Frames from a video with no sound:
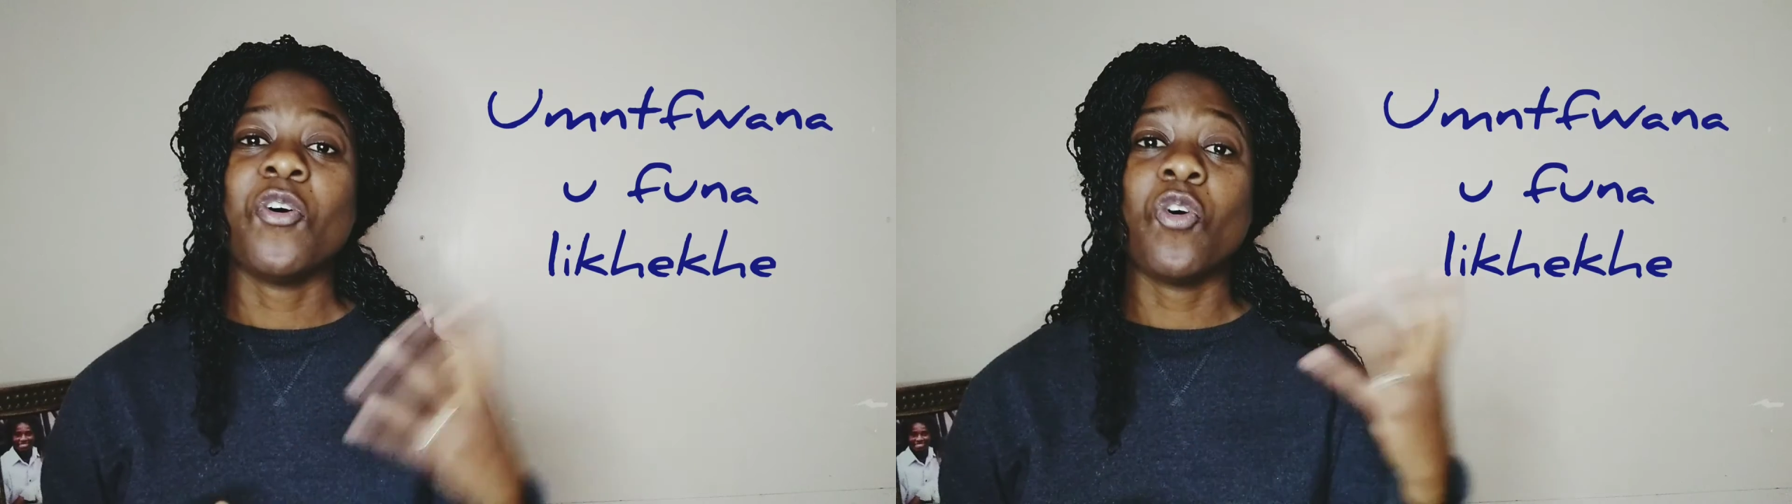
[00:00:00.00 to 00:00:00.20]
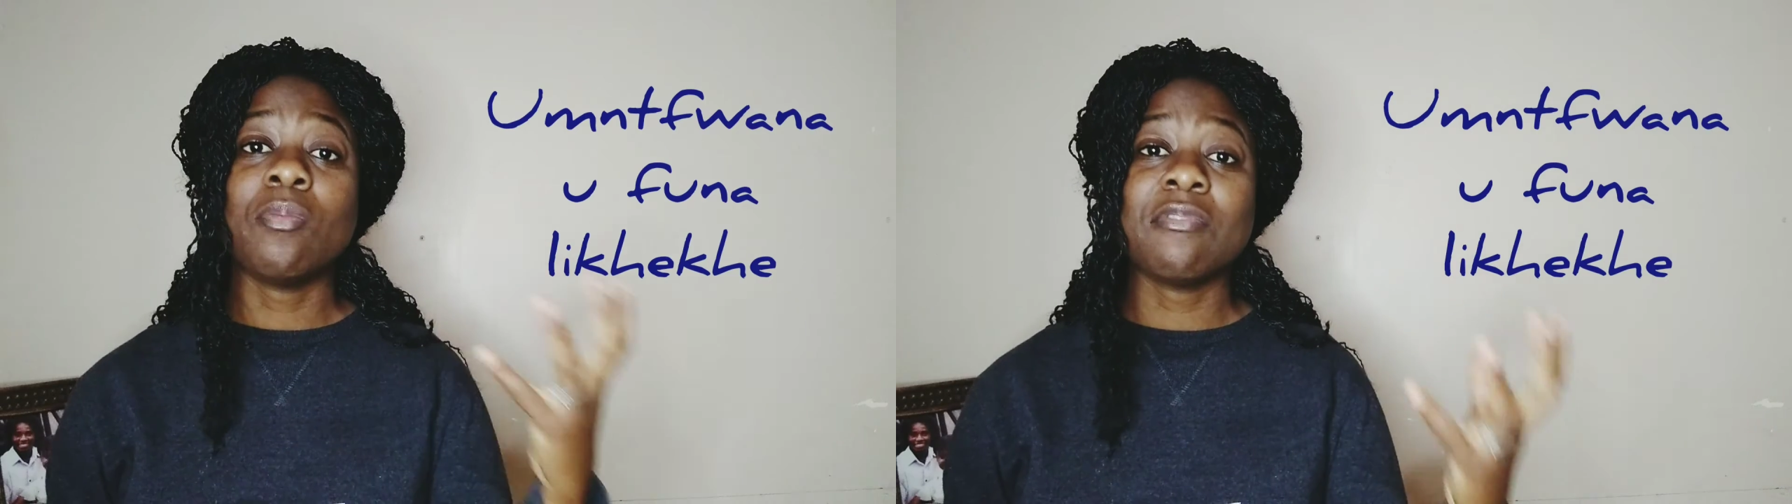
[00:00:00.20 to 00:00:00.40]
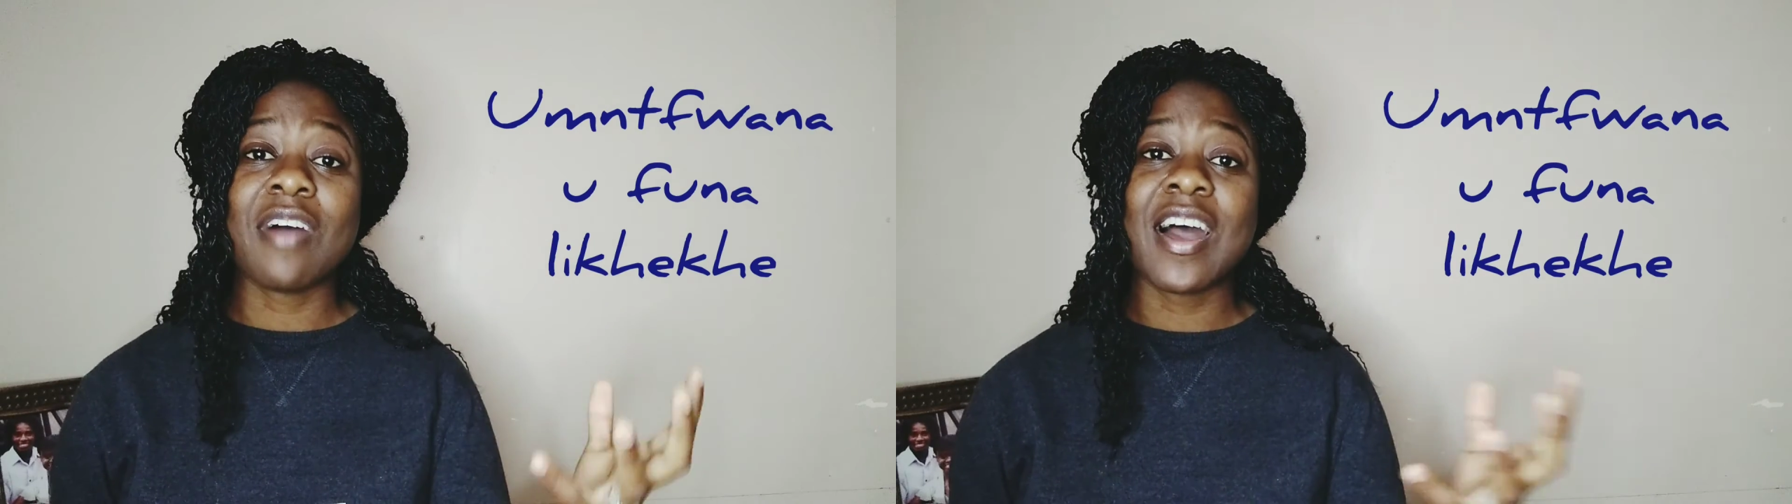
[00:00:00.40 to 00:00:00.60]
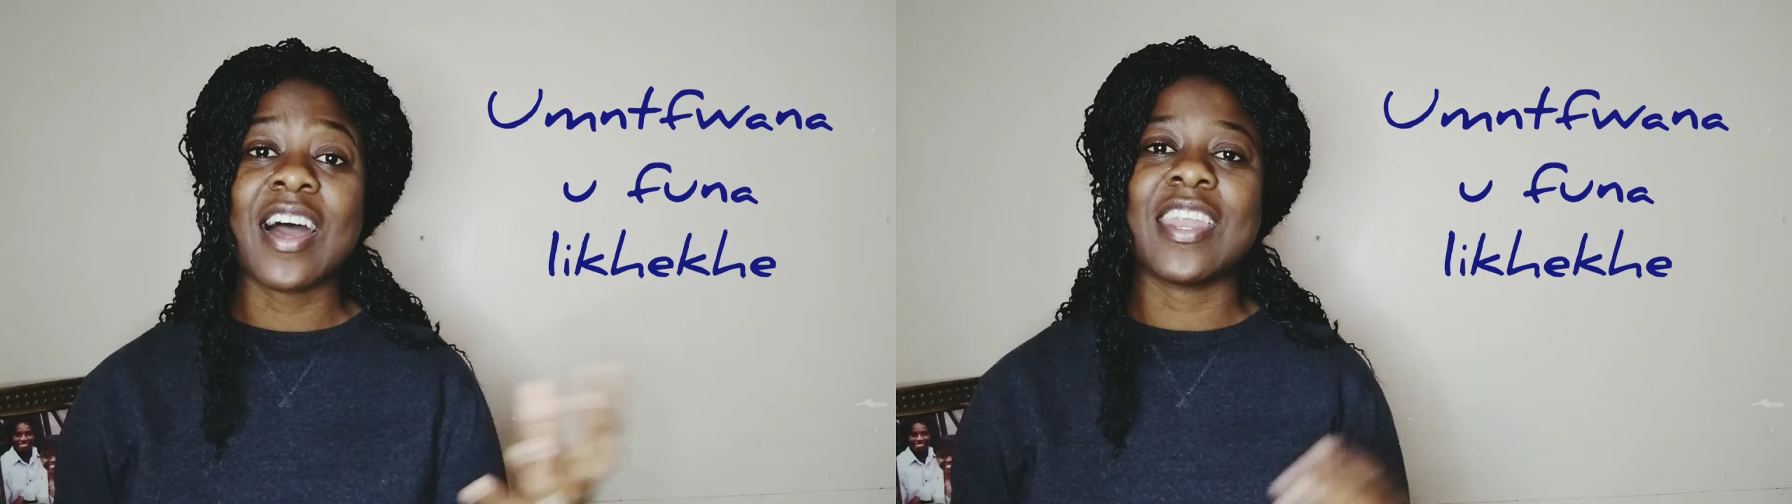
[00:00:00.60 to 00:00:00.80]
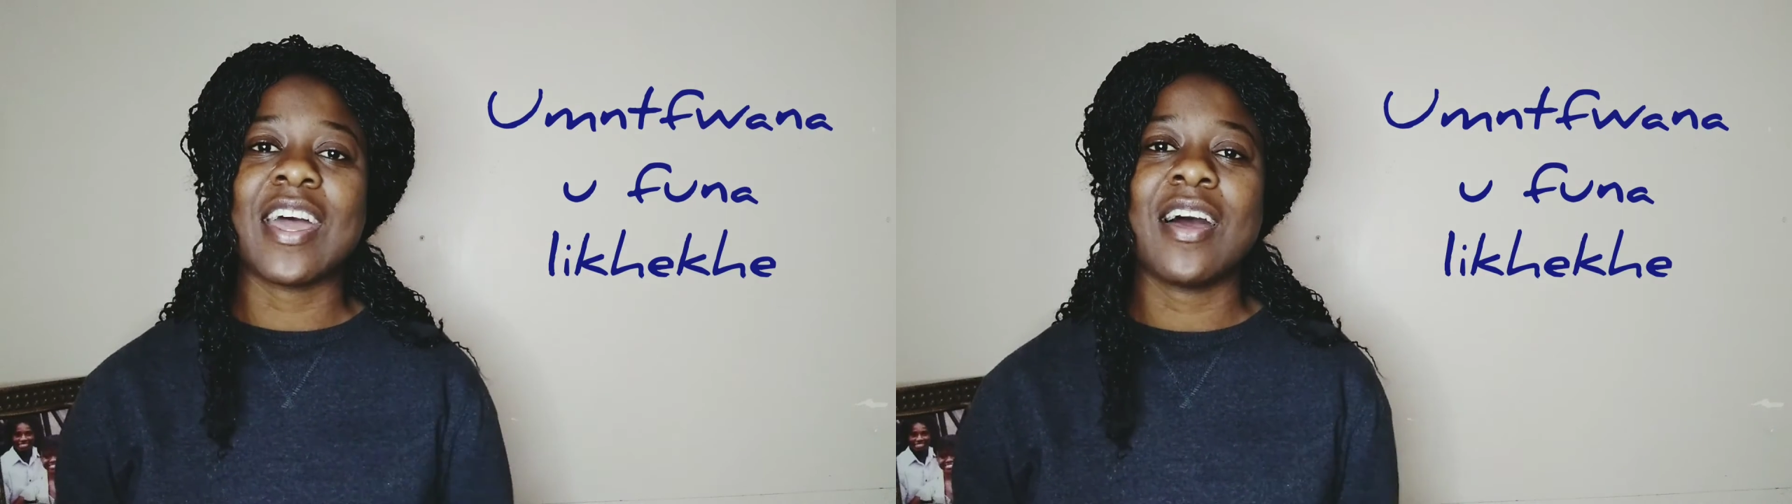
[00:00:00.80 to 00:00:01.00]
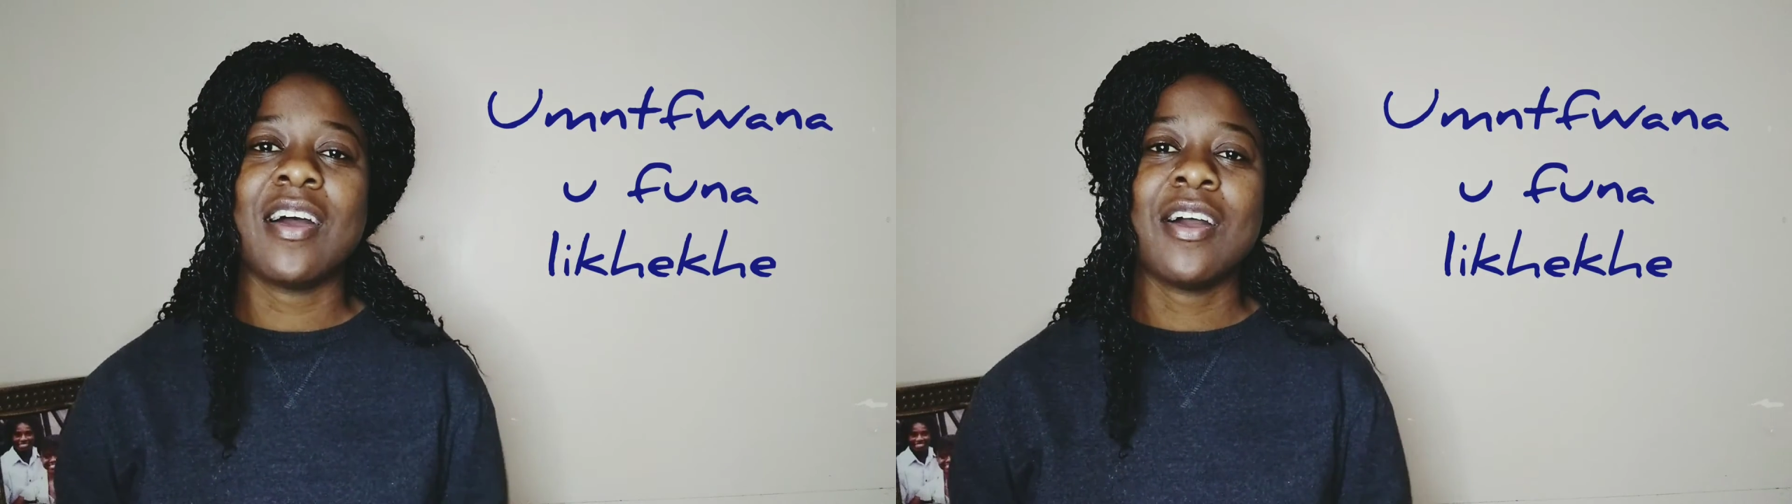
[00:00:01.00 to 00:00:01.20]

Umfana